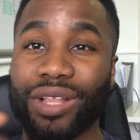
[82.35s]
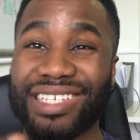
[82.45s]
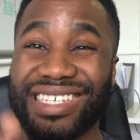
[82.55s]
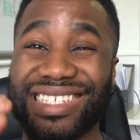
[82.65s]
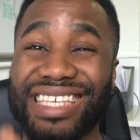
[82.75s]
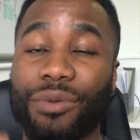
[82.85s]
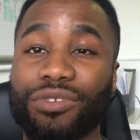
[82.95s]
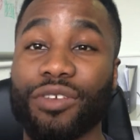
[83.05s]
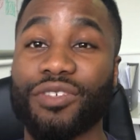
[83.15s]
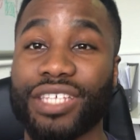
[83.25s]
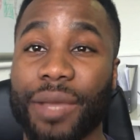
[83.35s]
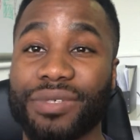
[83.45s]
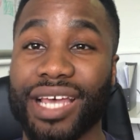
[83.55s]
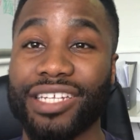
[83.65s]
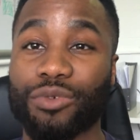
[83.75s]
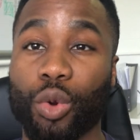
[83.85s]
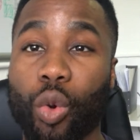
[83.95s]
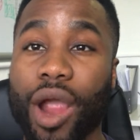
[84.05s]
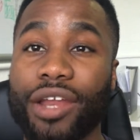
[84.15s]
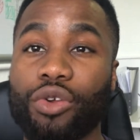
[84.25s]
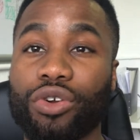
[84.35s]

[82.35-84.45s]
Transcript: is a sequence of steps that is required in